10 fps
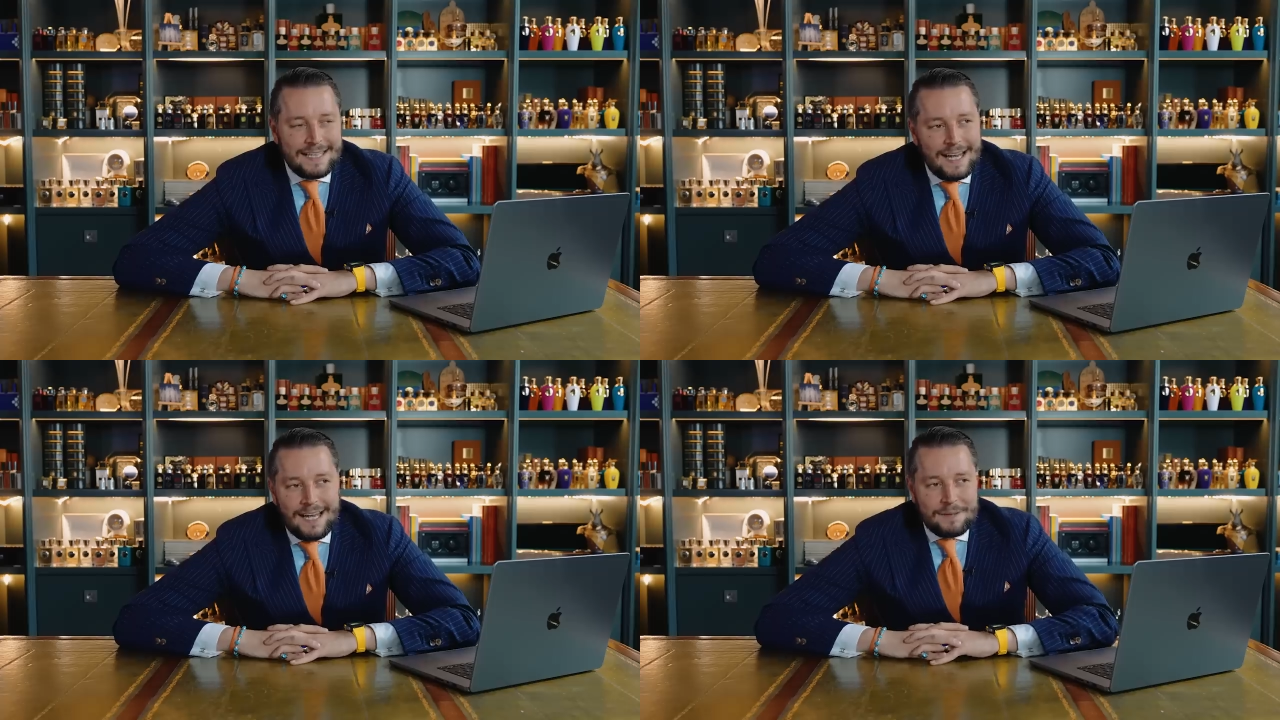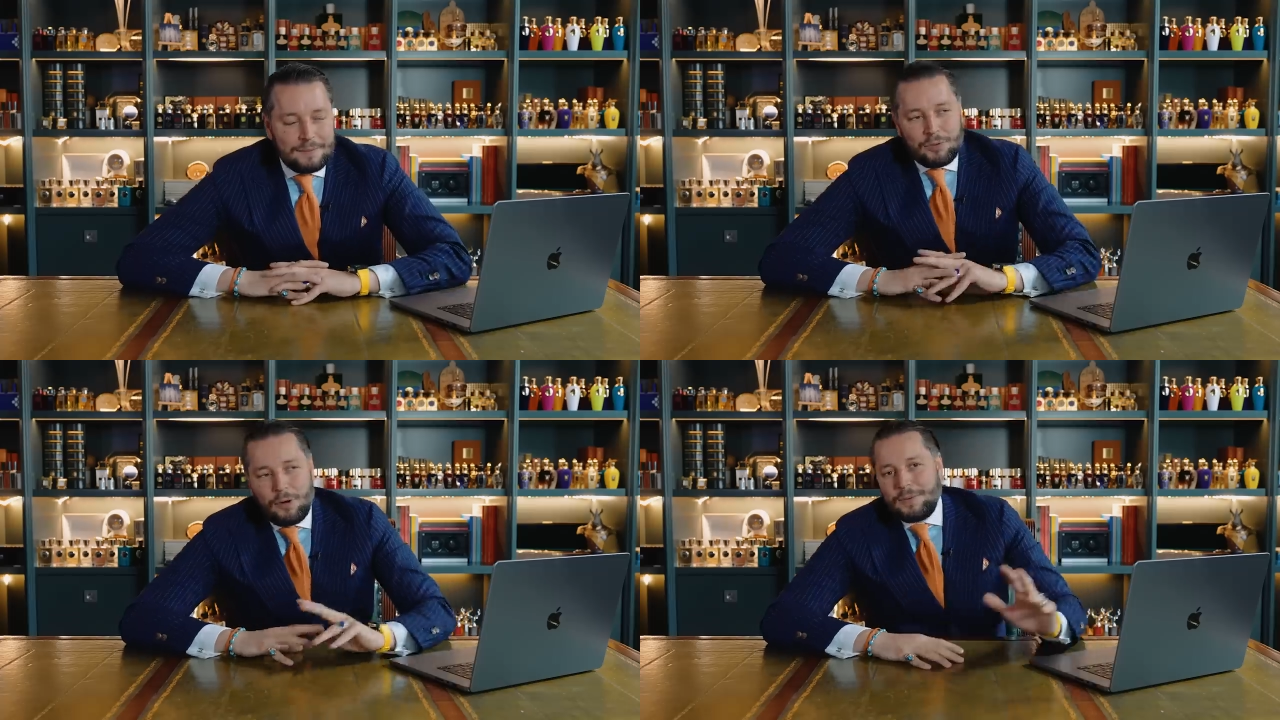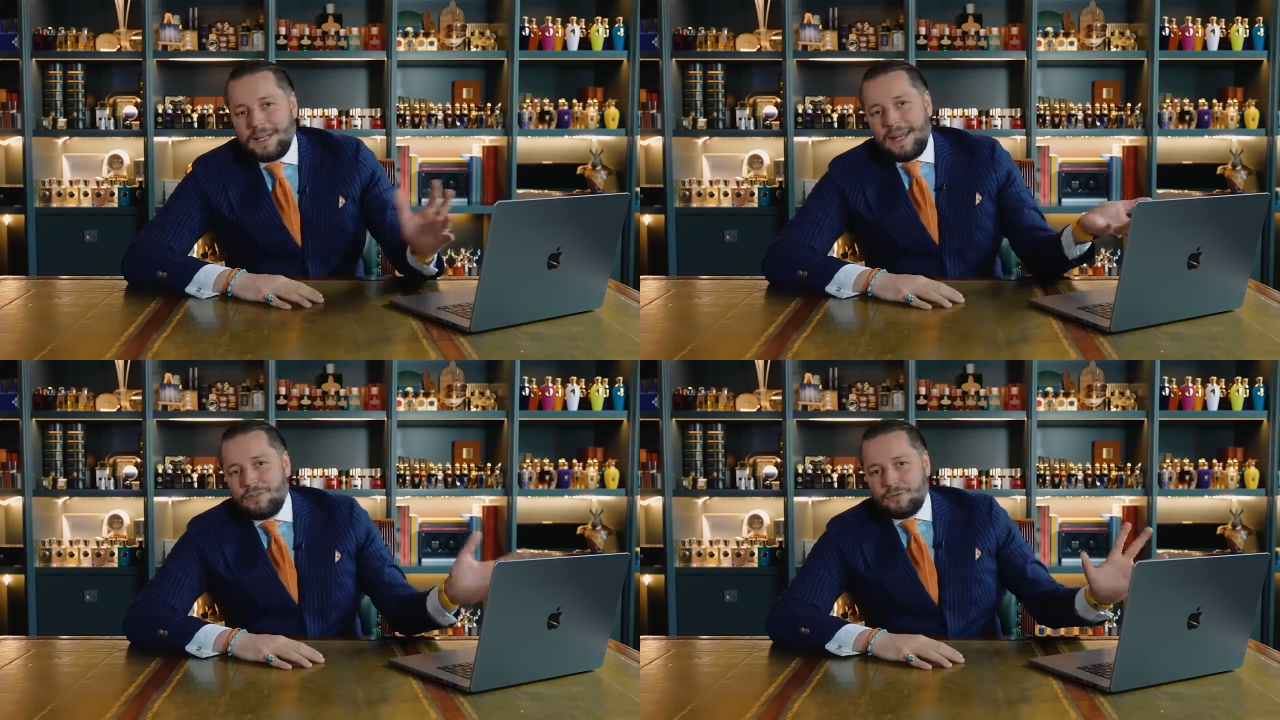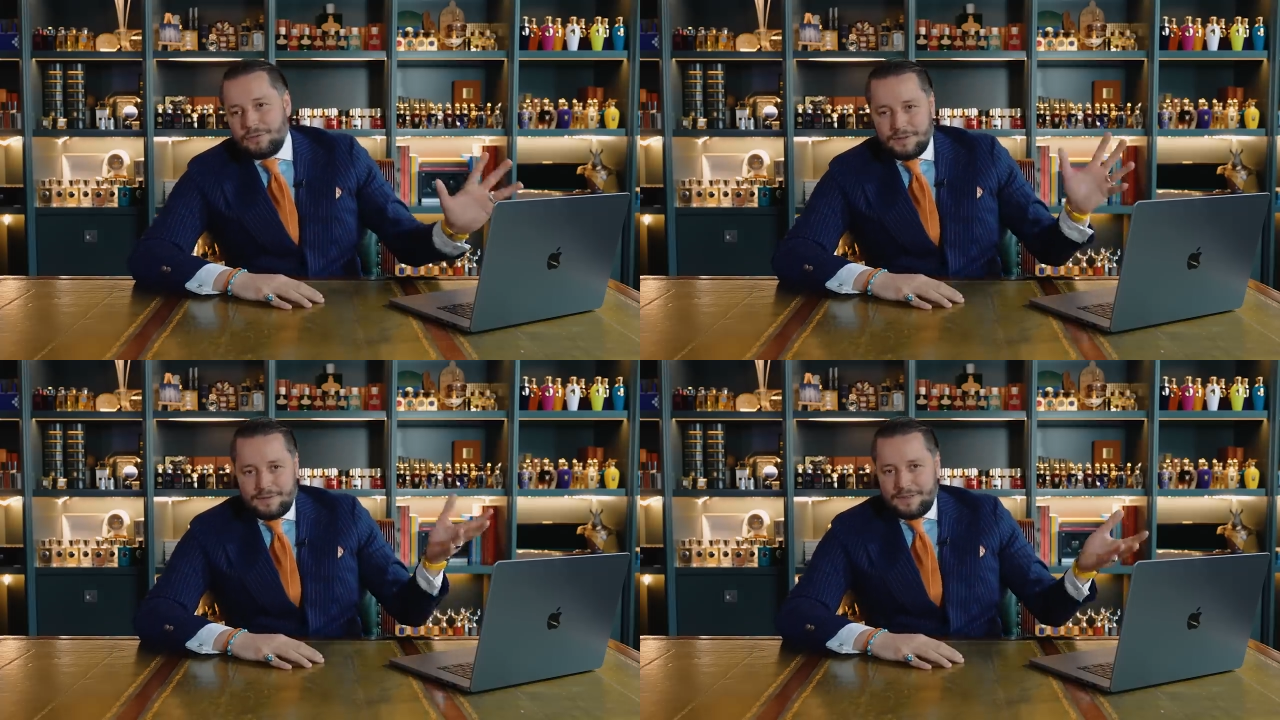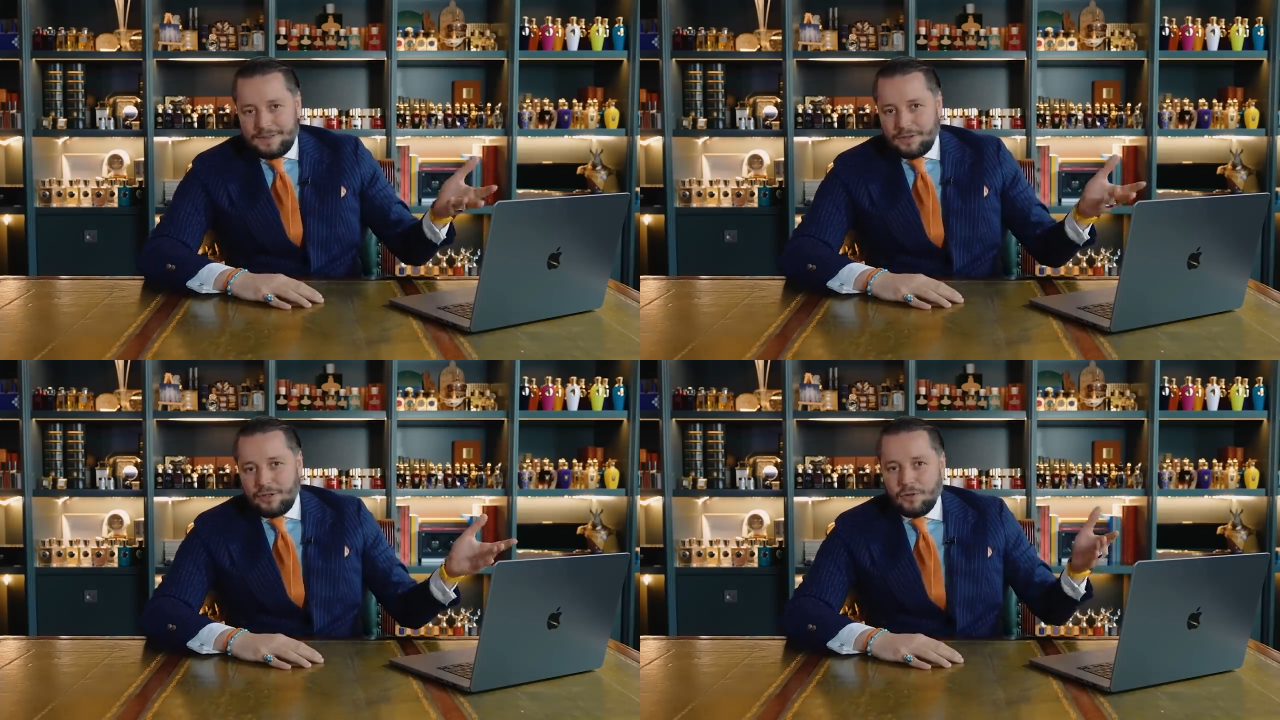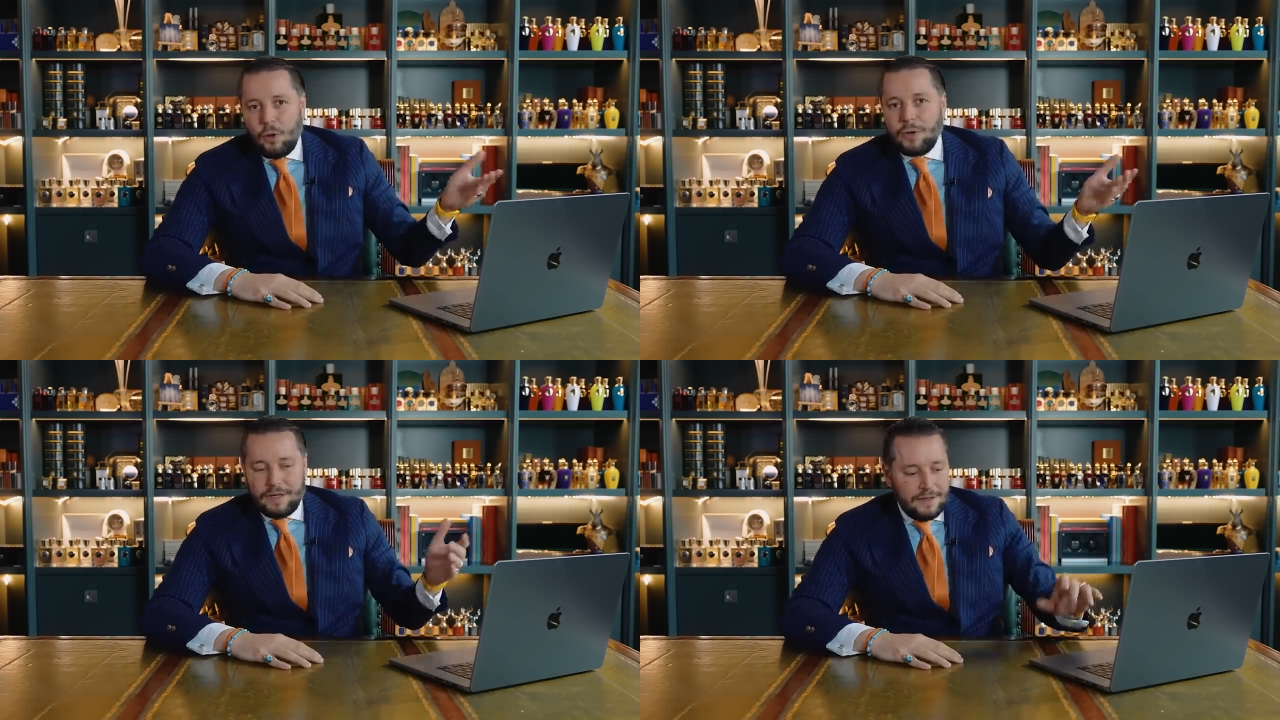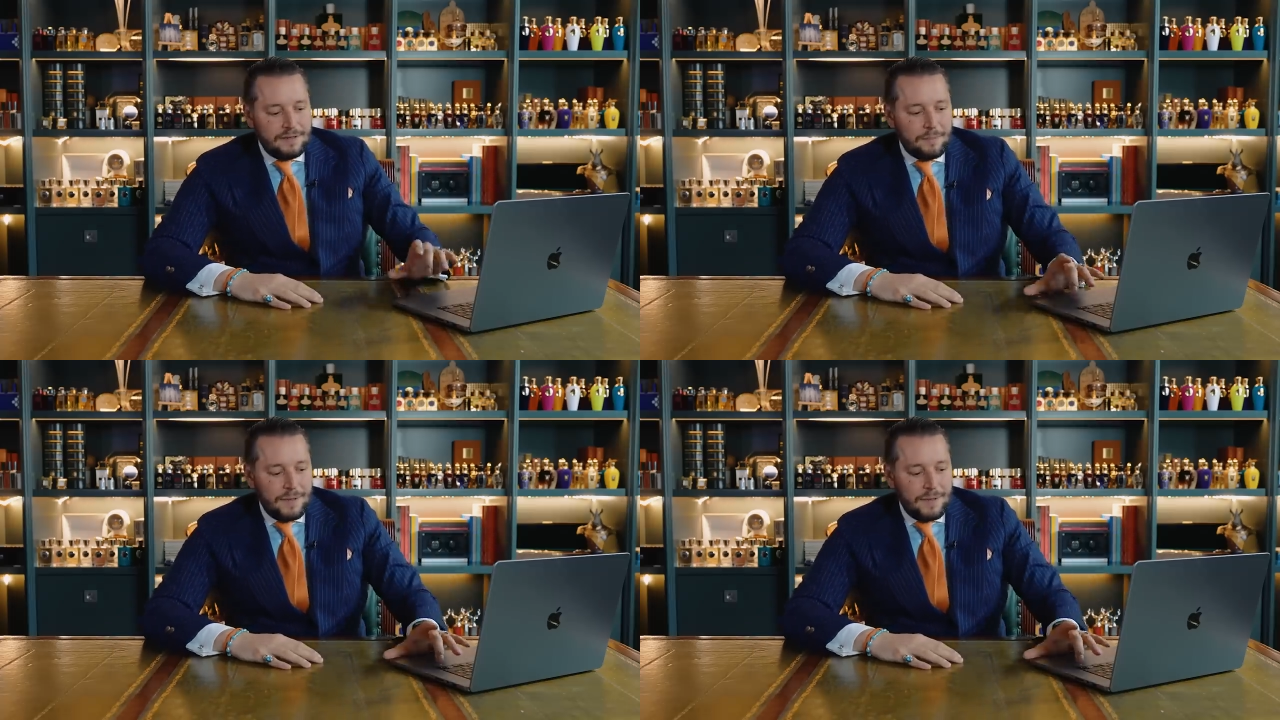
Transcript: yeah, probably Andrew is not knowing this,